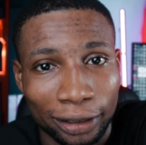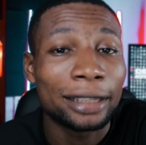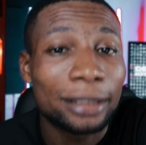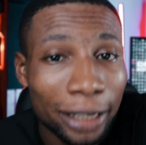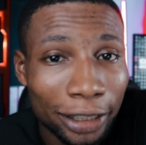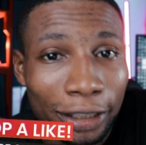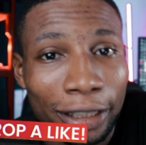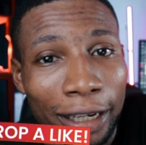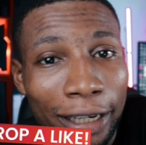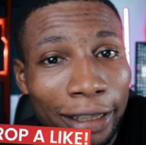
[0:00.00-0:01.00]
I searched
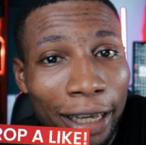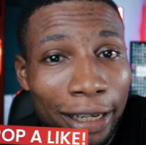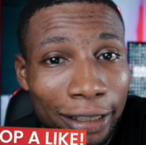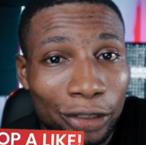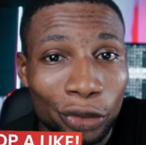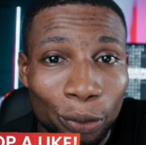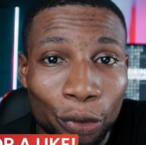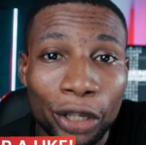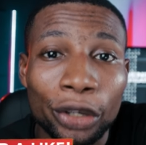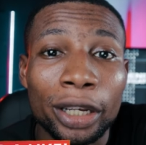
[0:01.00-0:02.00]
the internet to
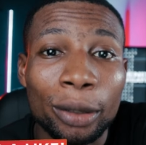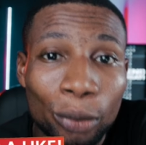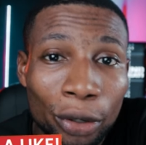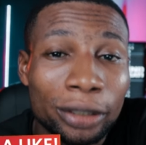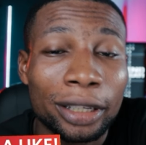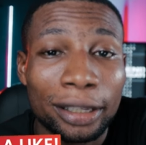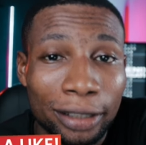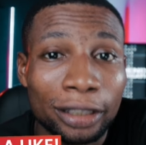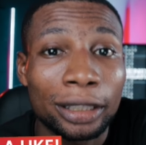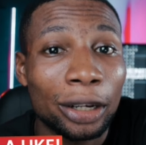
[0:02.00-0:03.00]
bring you the most
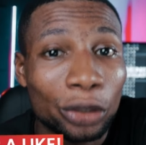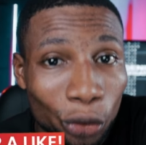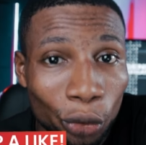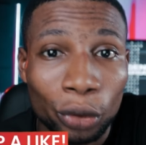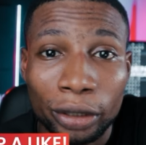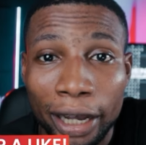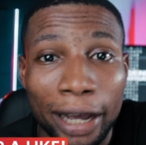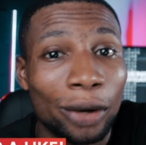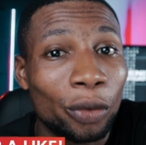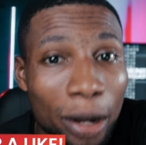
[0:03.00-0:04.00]
essential tools
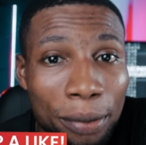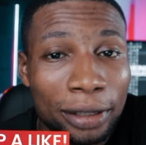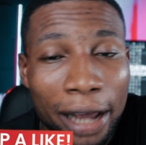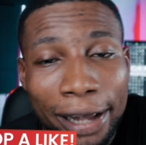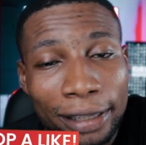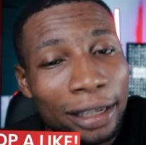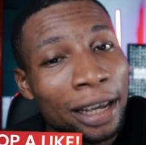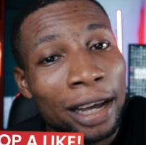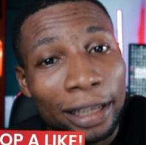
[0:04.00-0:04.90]
and websites